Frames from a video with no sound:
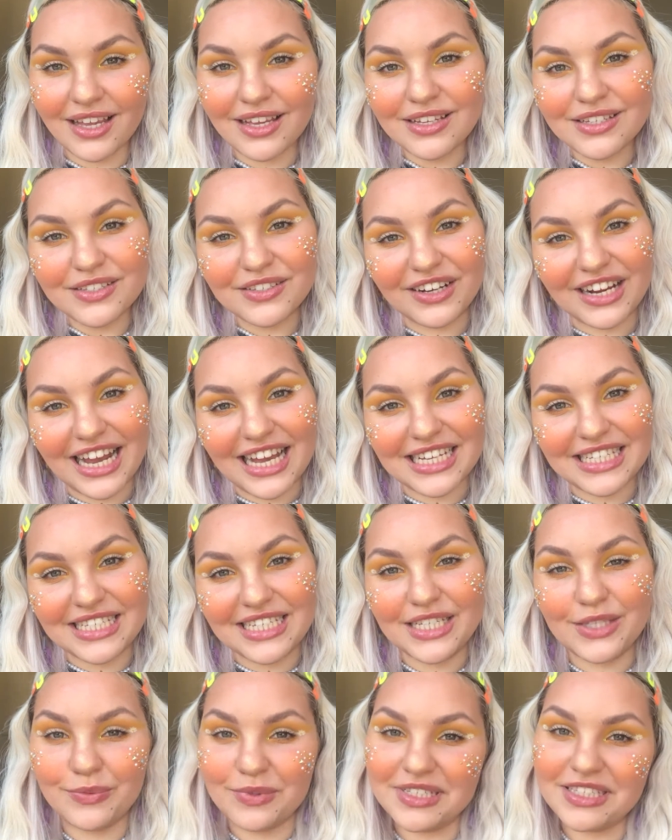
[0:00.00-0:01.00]
So guys,
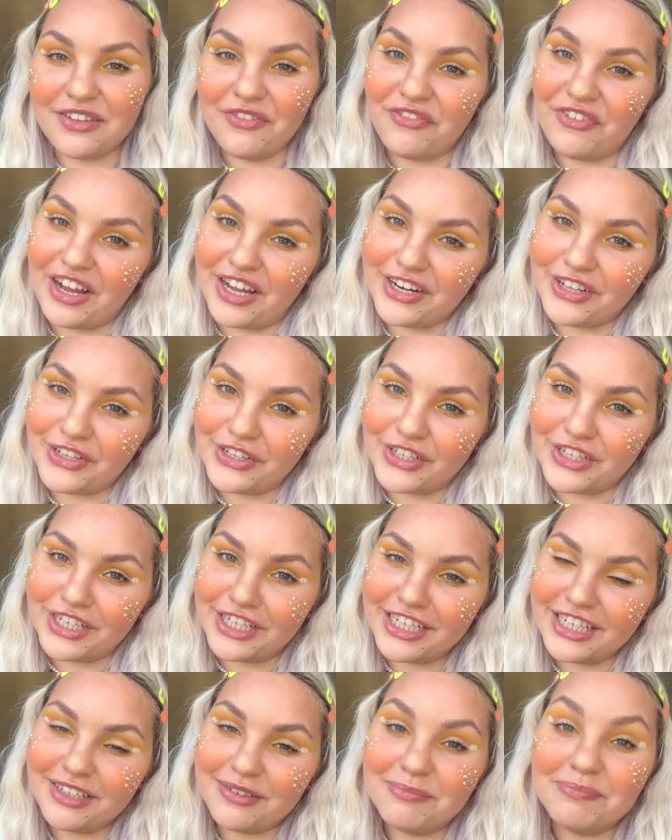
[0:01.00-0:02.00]
this was the final
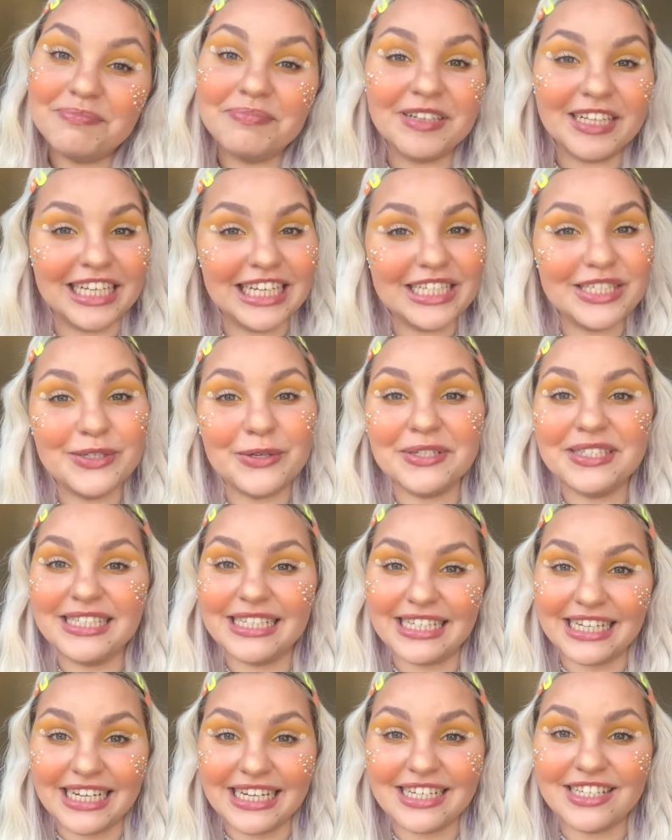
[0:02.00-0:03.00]
look. Please go
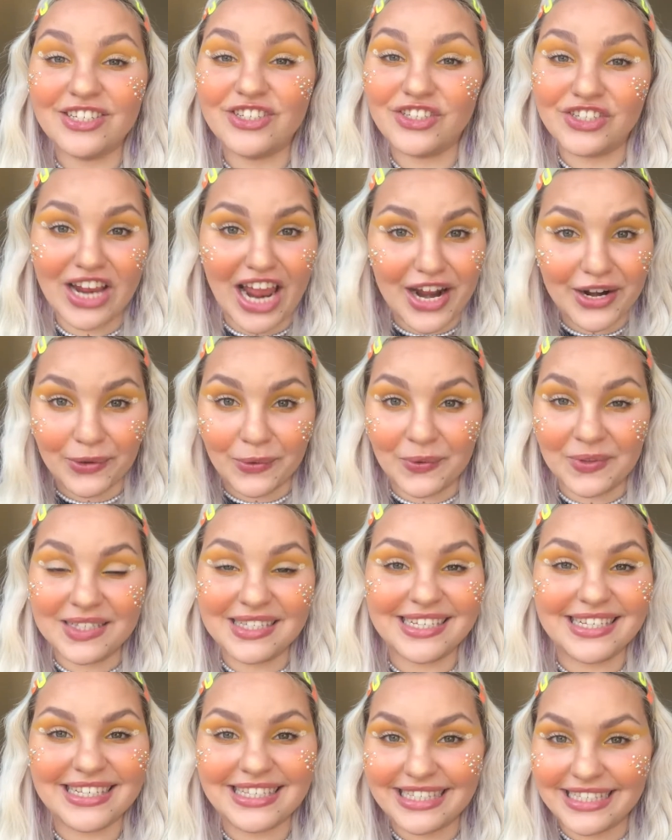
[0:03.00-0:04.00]
to Nina's channel
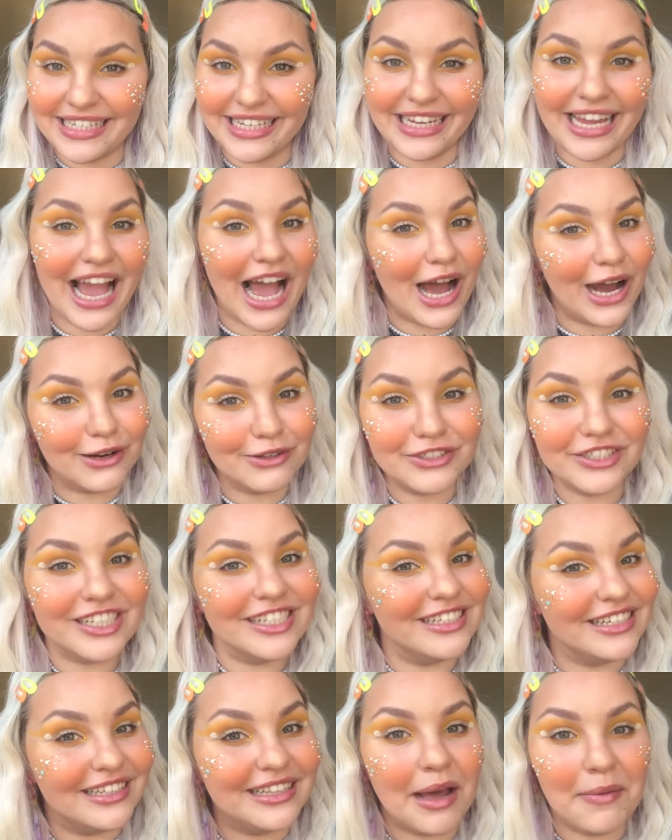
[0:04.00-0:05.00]
to see how
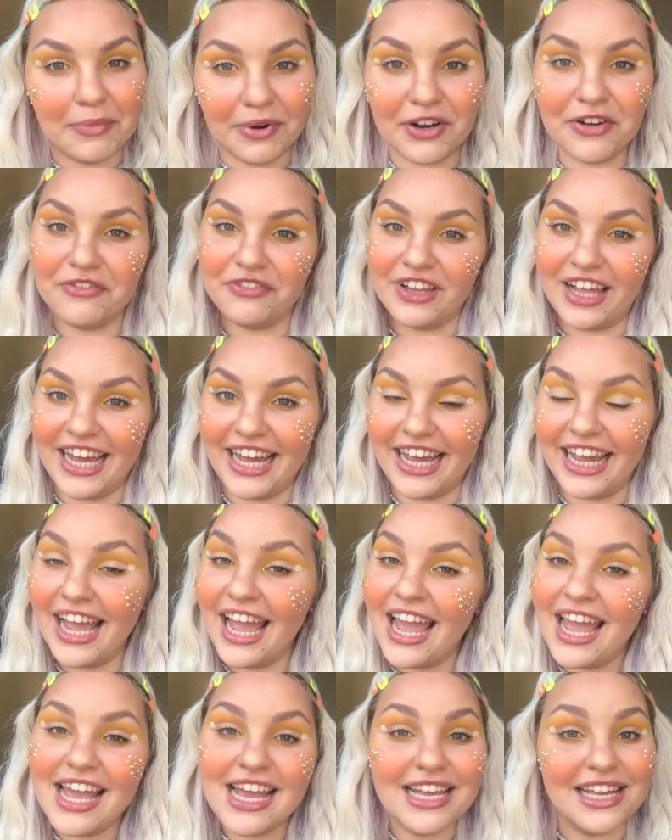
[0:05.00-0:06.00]
she did that butterfly
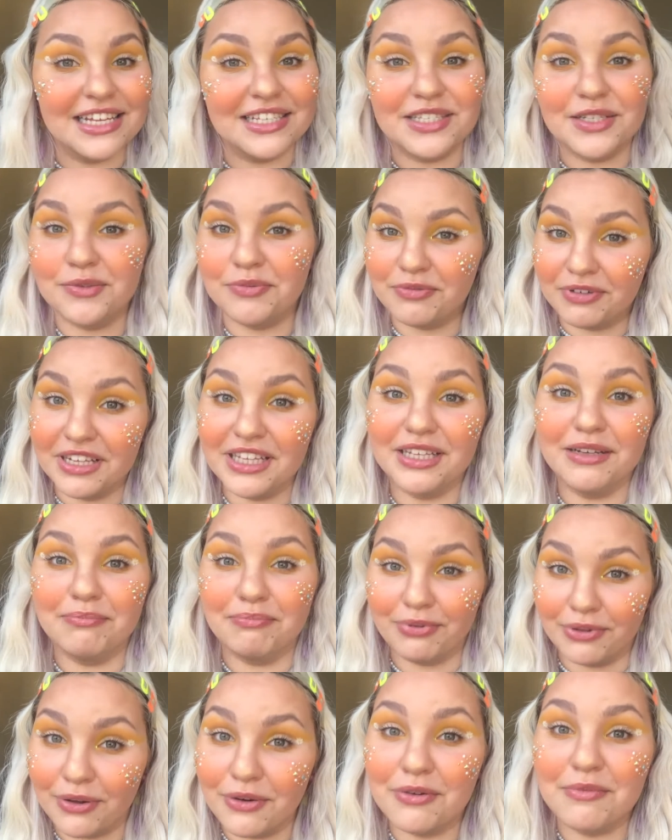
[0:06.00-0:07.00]
because it really
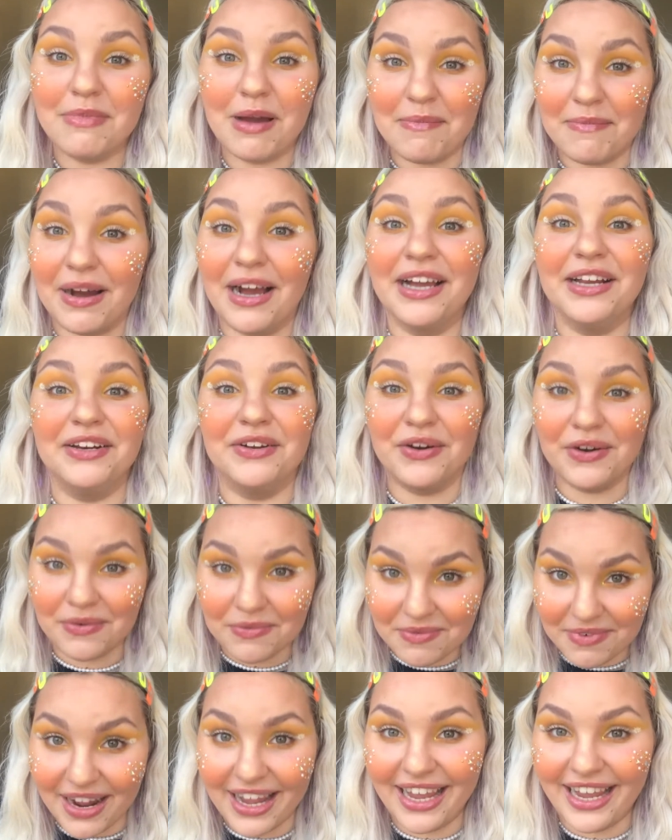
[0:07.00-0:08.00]
blew my mind
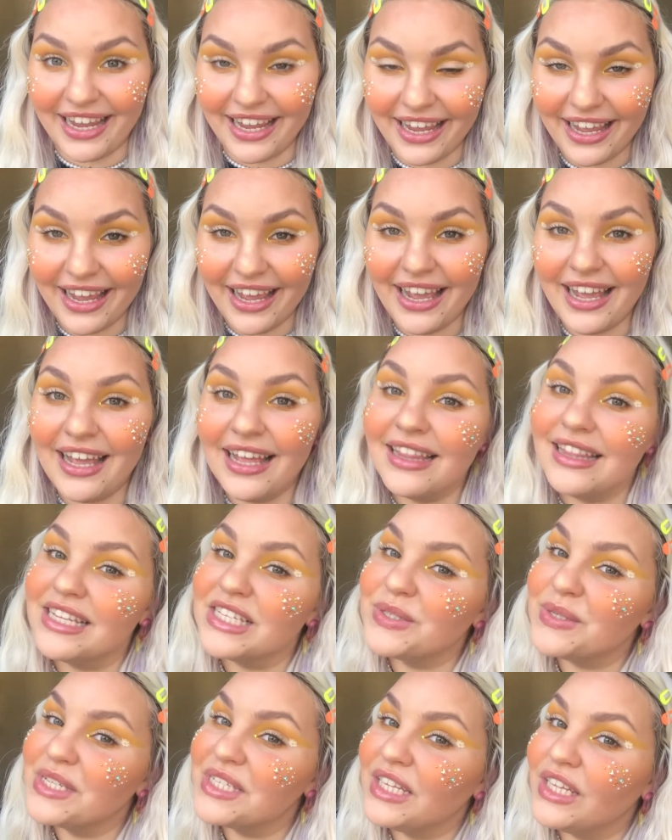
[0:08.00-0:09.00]
away.
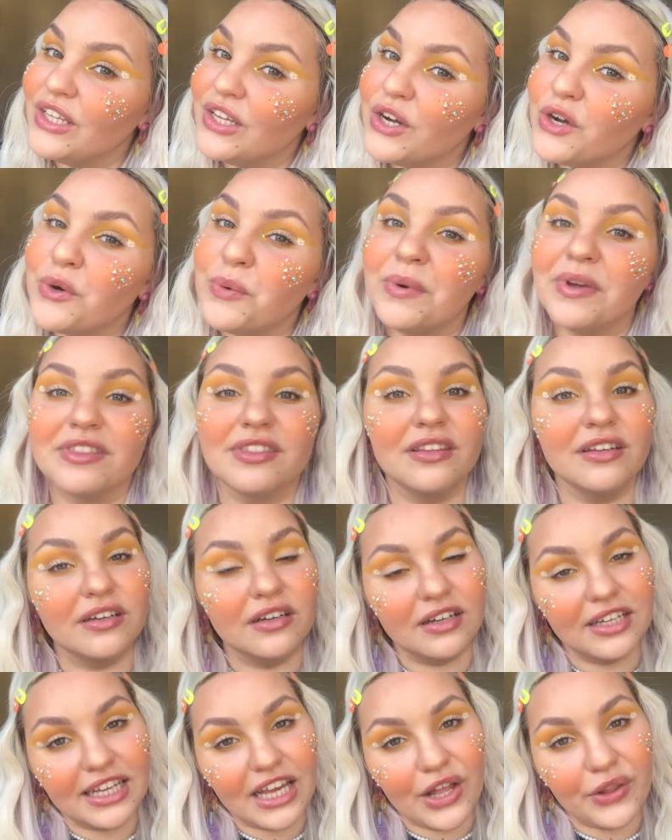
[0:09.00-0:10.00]
This was the look with
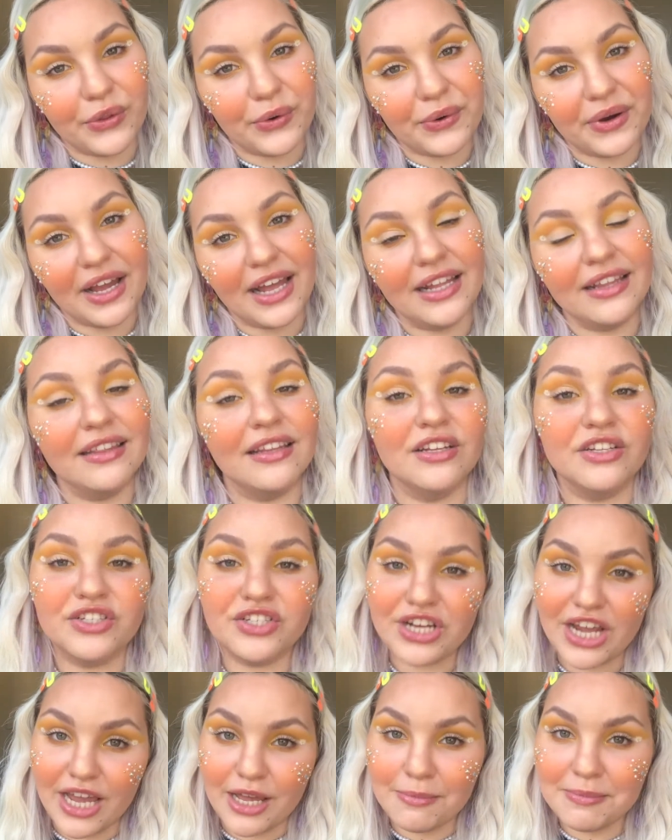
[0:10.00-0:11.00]
the yellow and the
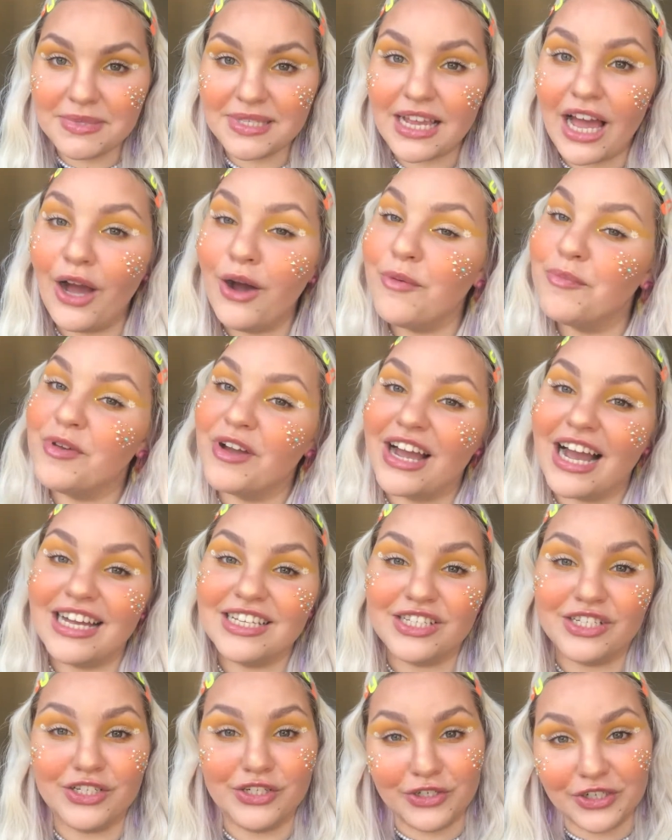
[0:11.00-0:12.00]
gems. I hope you
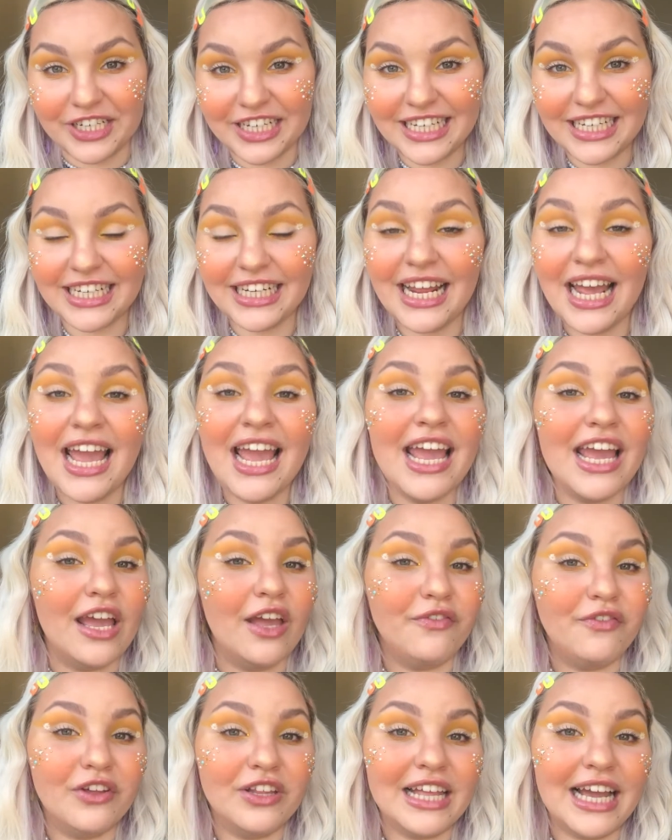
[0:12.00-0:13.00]
guys enjoyed it.
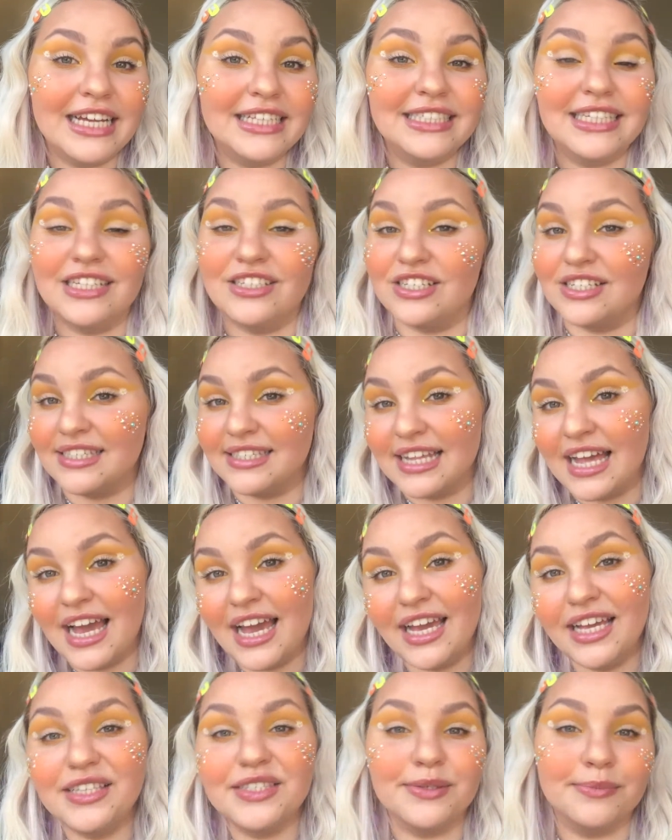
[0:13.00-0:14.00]
If you liked it, just
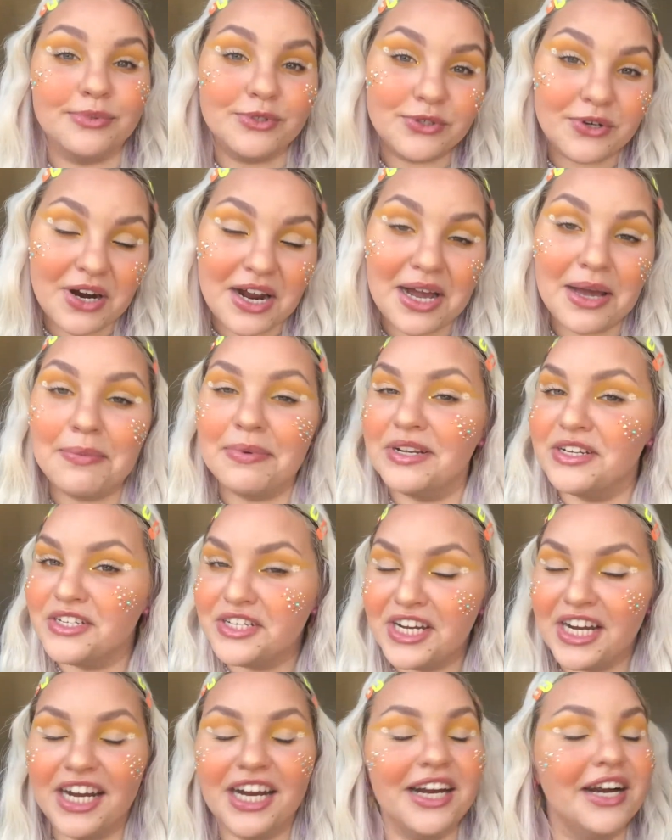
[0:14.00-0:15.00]
like, subscribe, and
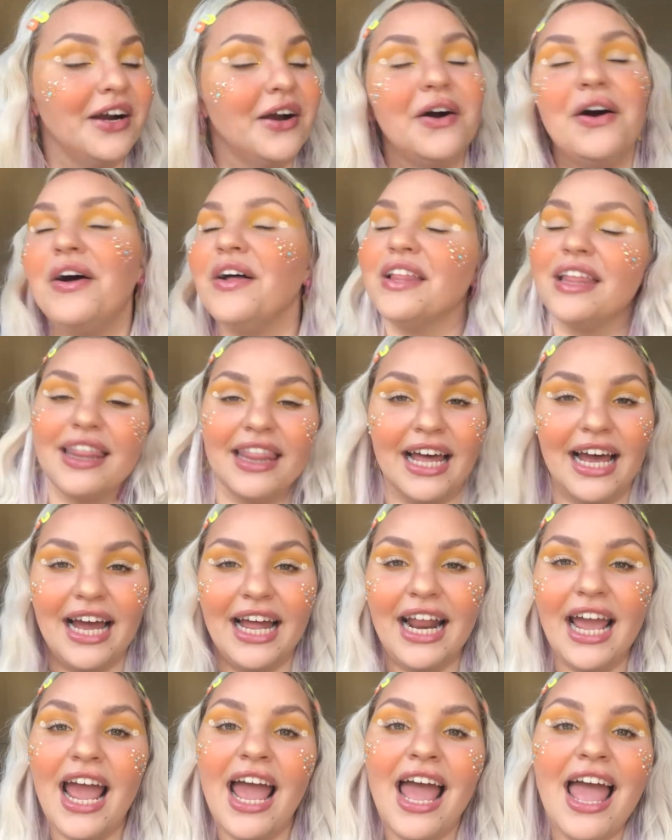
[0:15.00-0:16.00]
share, all of
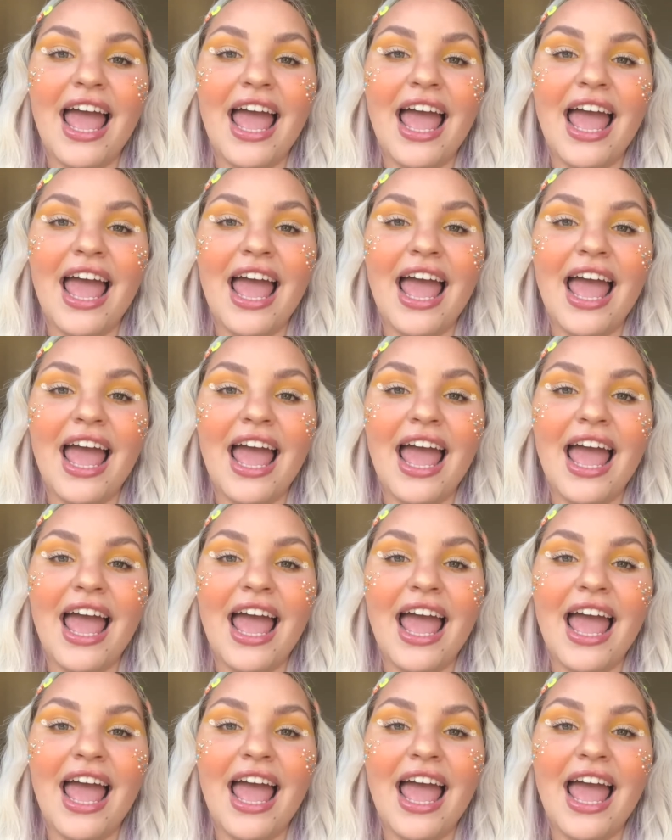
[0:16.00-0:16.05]
that.